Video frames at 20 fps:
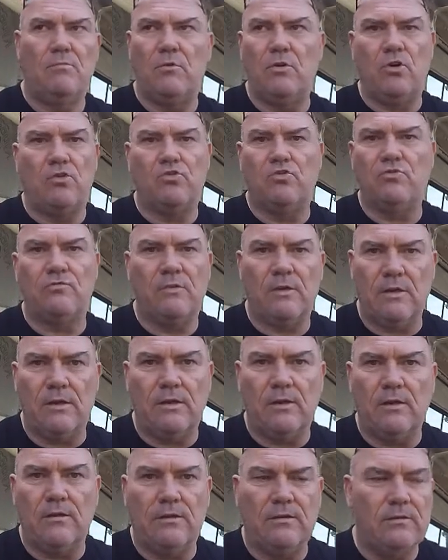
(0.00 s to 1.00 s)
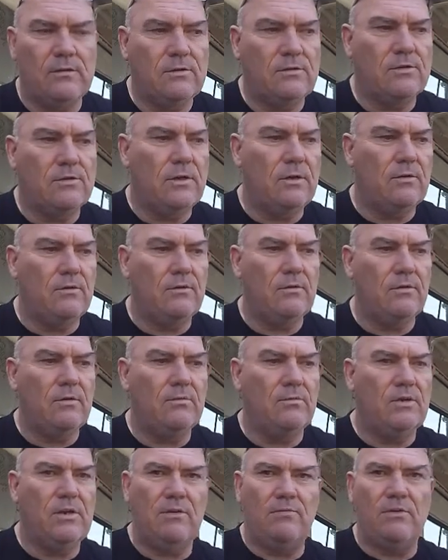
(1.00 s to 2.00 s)
Lost already, so I
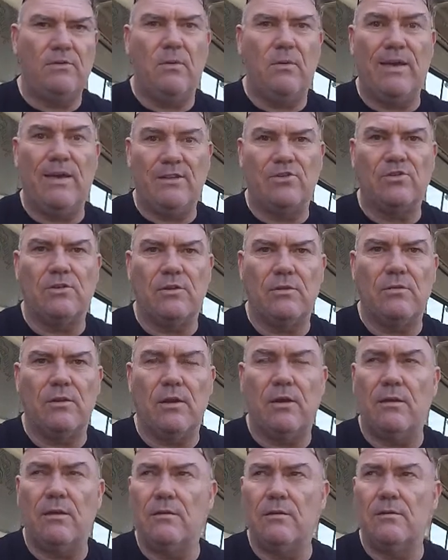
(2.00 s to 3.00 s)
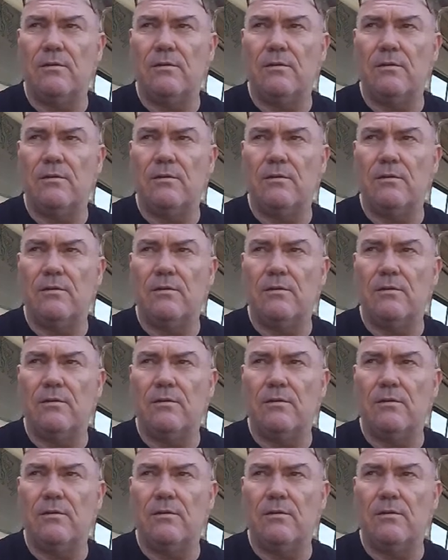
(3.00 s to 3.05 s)
wouldn't even know how to do that.